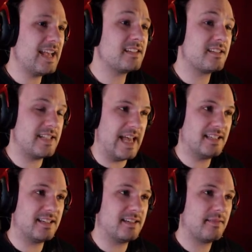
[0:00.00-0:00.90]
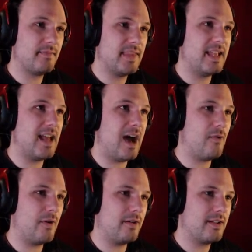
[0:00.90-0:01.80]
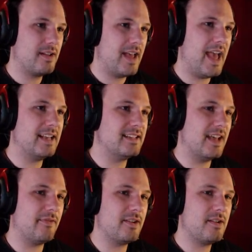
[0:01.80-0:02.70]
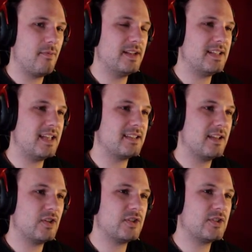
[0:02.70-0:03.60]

next chest in our endeavor, which is the